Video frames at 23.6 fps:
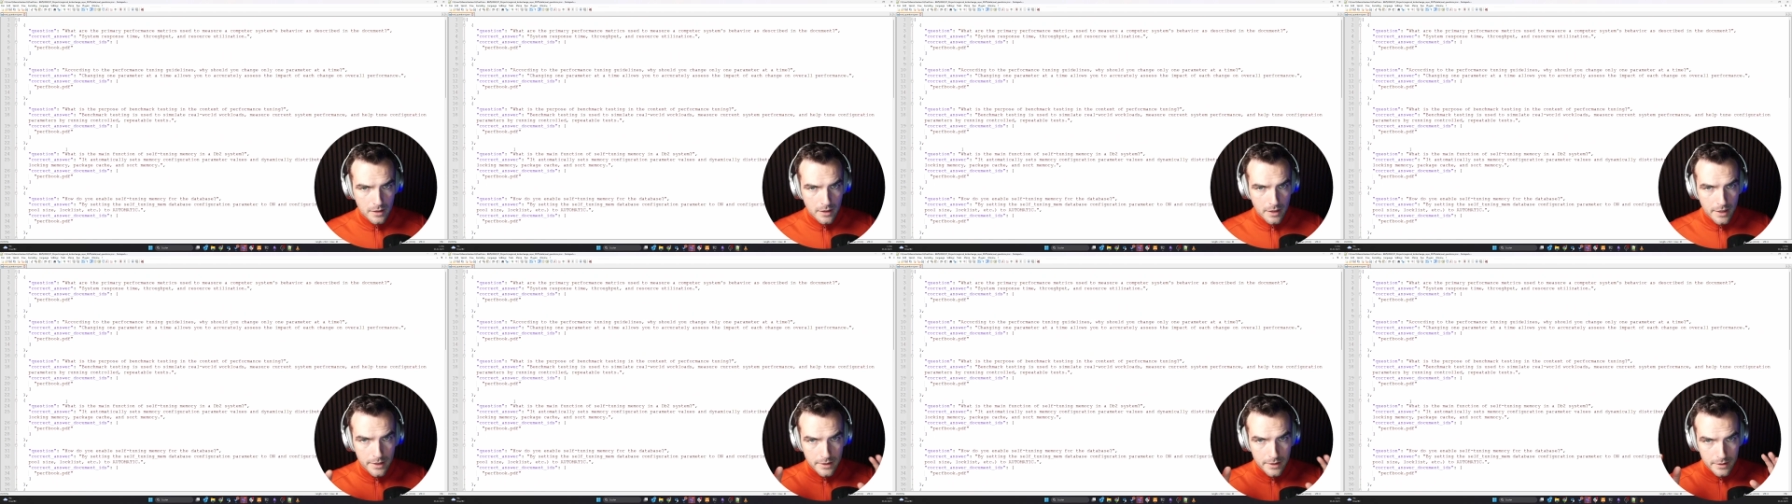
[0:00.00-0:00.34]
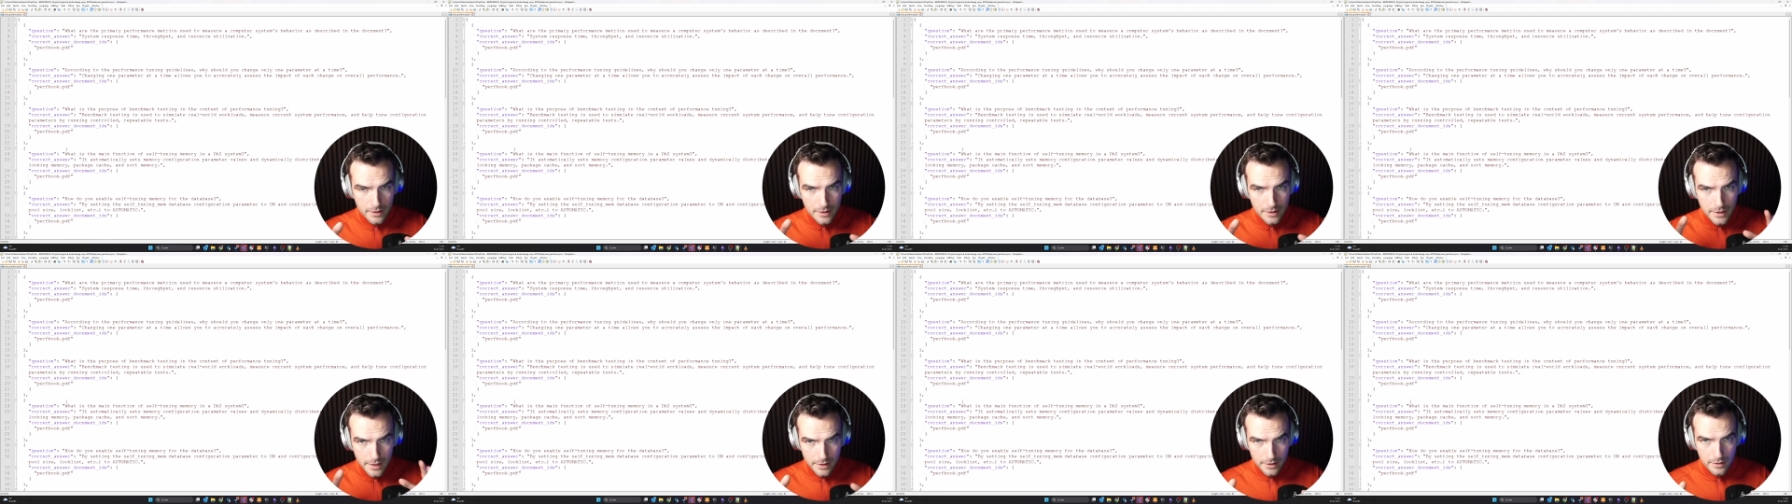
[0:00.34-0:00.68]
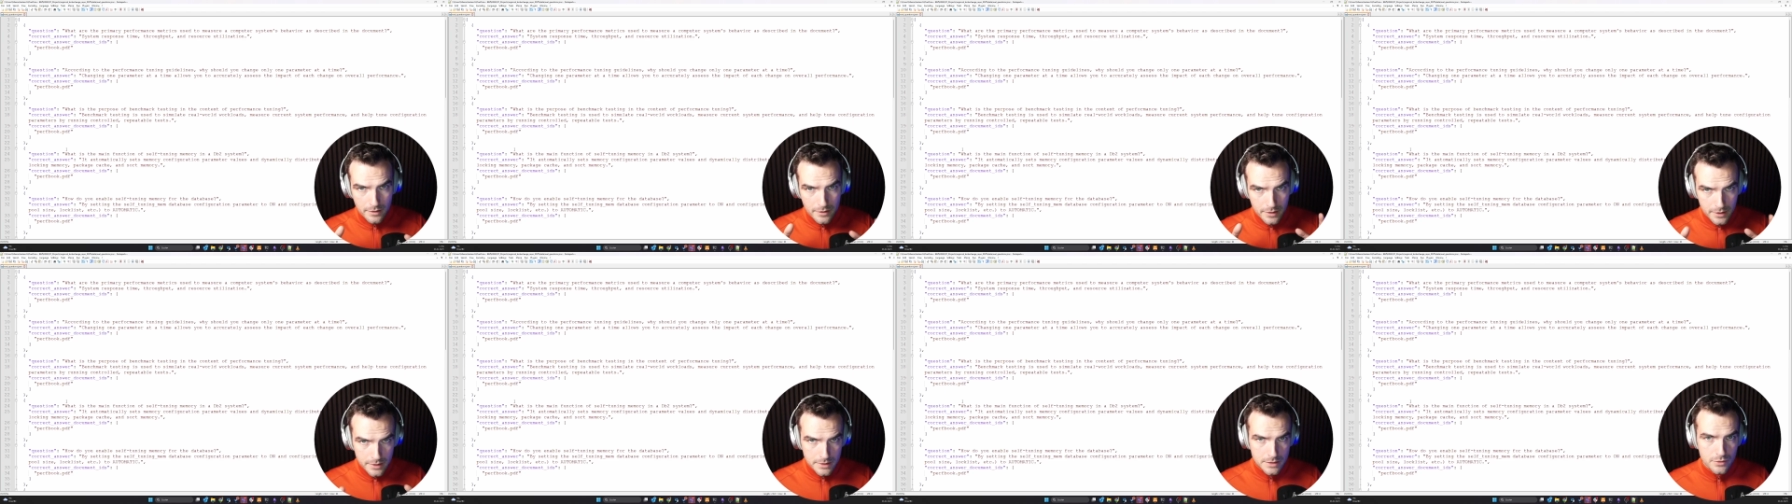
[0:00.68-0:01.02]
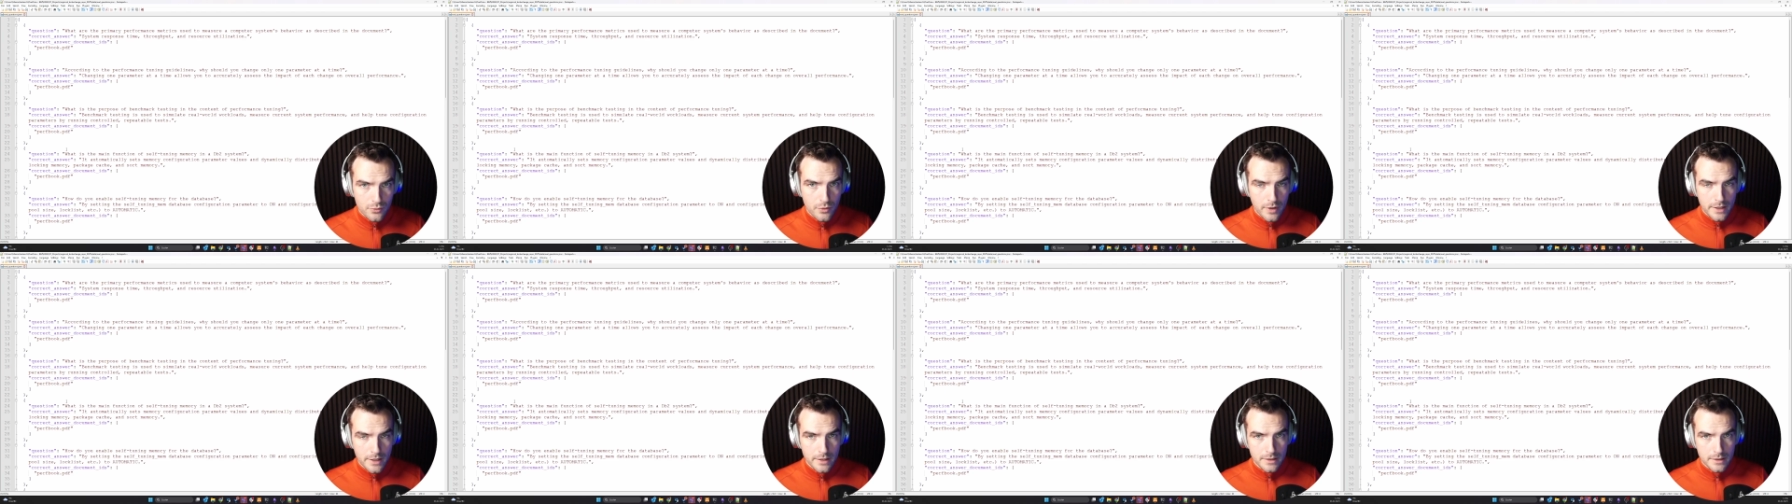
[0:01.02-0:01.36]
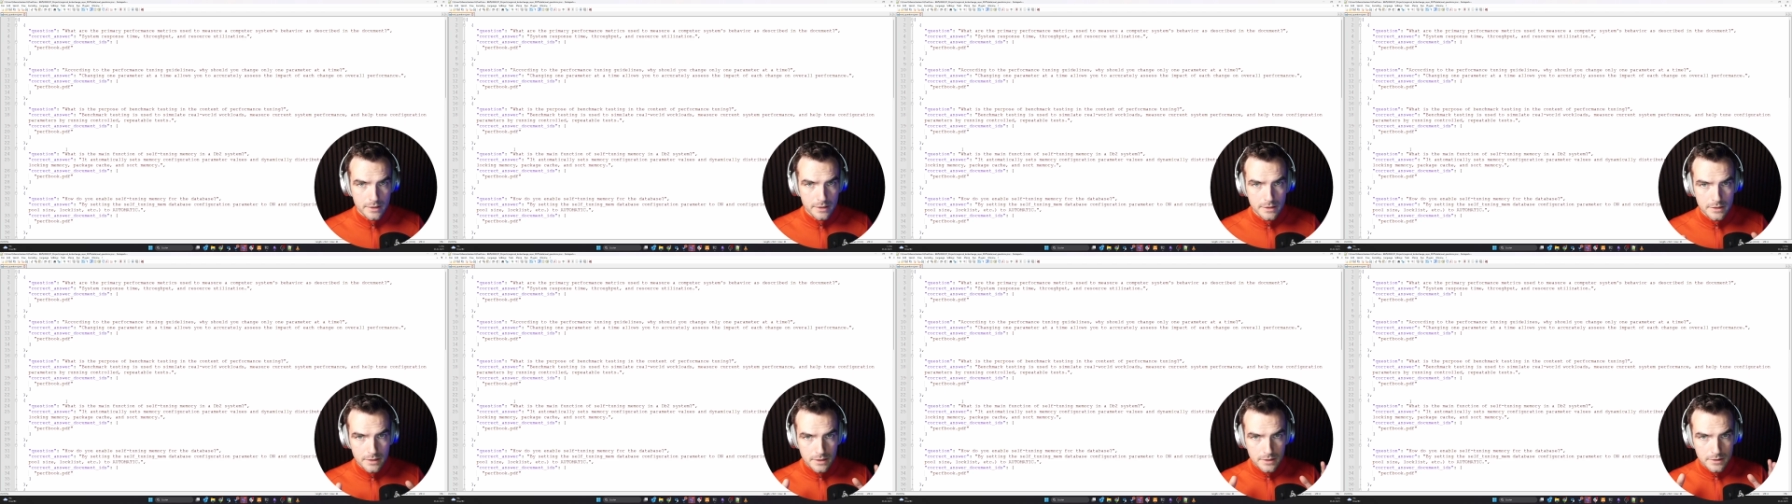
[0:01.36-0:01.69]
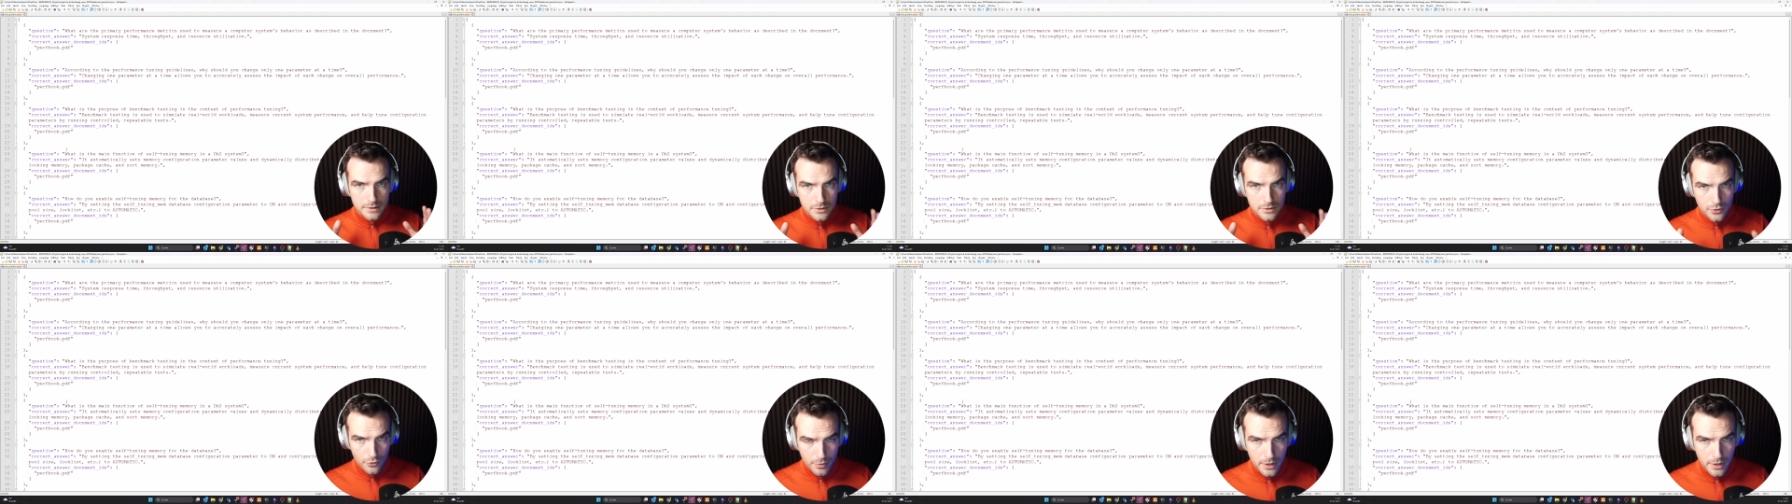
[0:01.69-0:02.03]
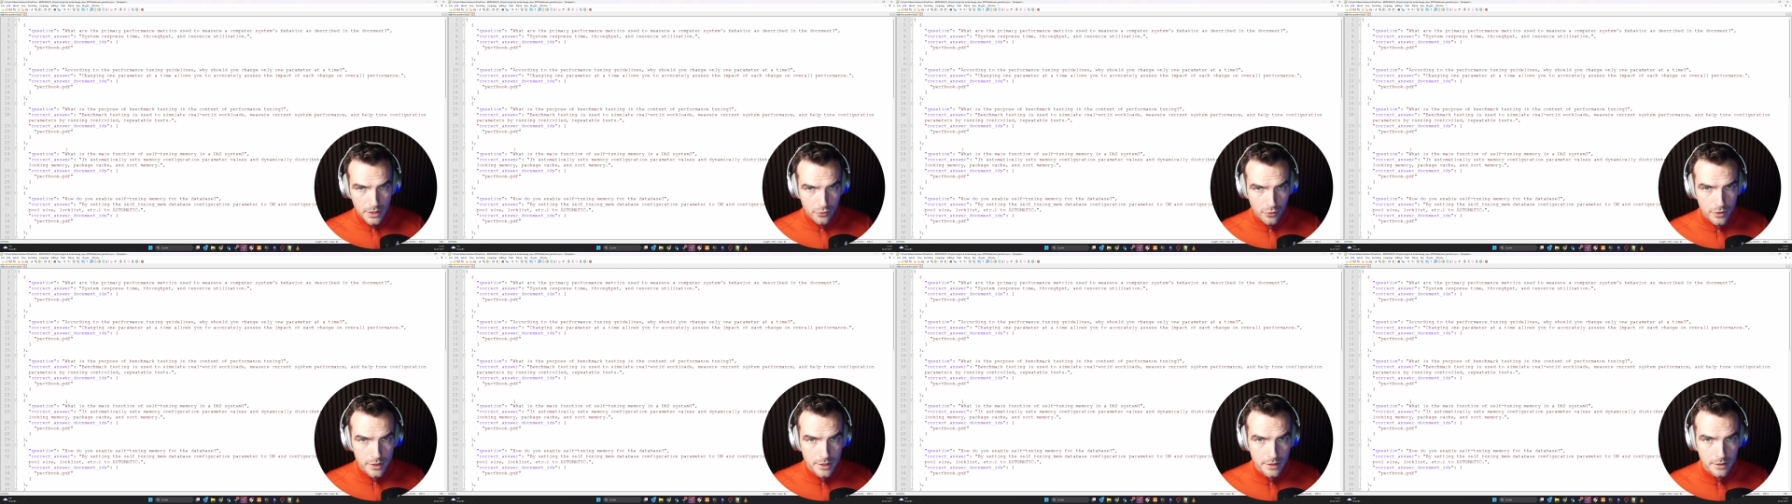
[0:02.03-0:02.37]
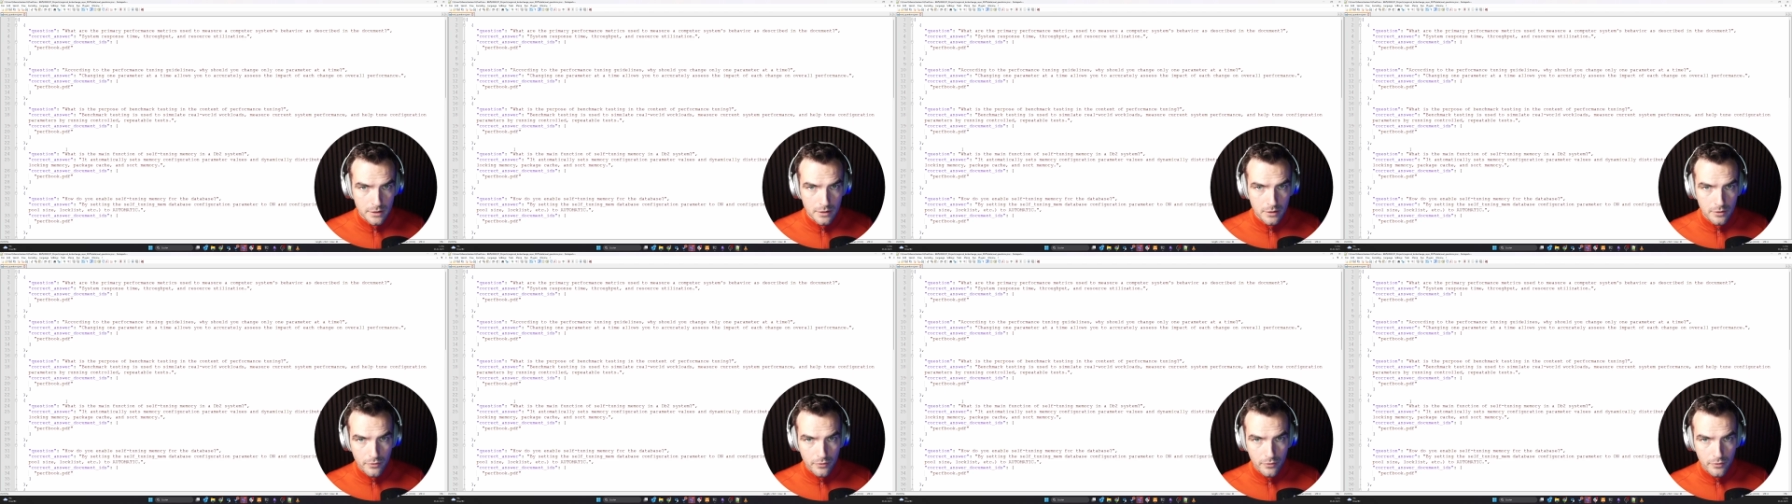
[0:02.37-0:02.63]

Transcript: And getting this right is super critical